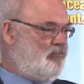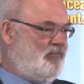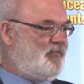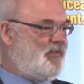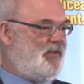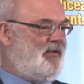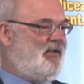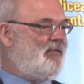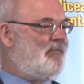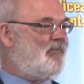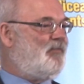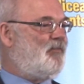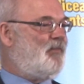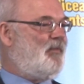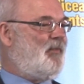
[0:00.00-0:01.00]
Sorry,
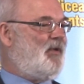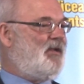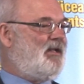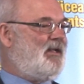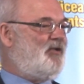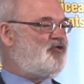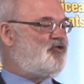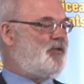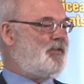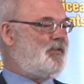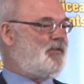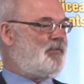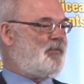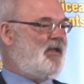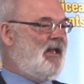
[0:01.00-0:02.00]
my English
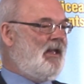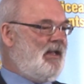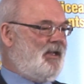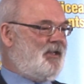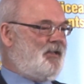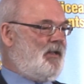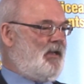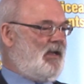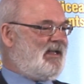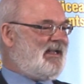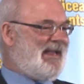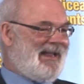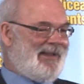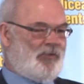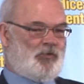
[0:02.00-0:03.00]
deserts me. A
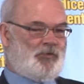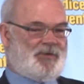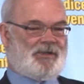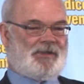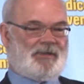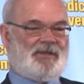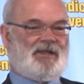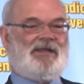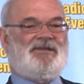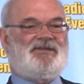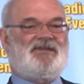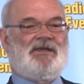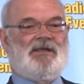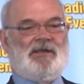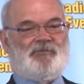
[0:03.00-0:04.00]
cowed
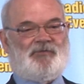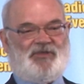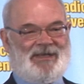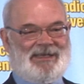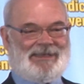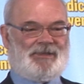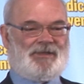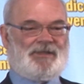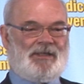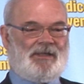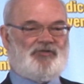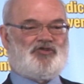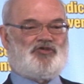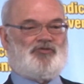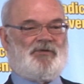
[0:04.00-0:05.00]
state for the next
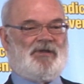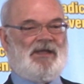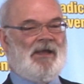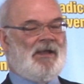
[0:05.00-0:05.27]
century,